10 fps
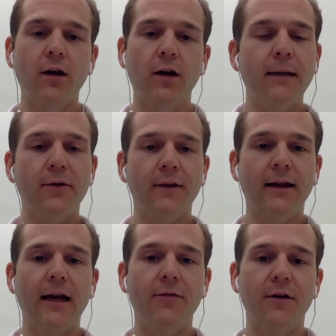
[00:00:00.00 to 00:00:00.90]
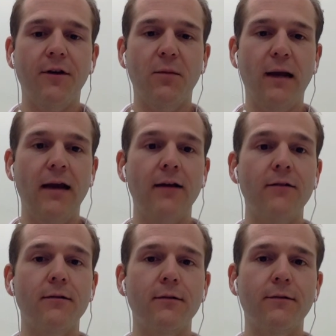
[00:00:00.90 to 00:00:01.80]
What impact will that have on the
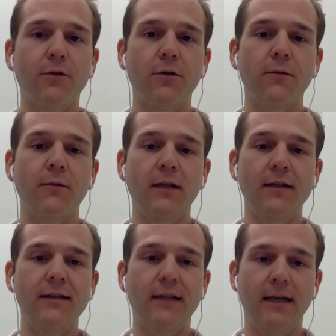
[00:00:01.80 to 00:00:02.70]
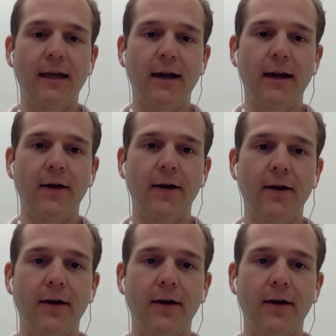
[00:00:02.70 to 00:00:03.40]
demand for NCD care?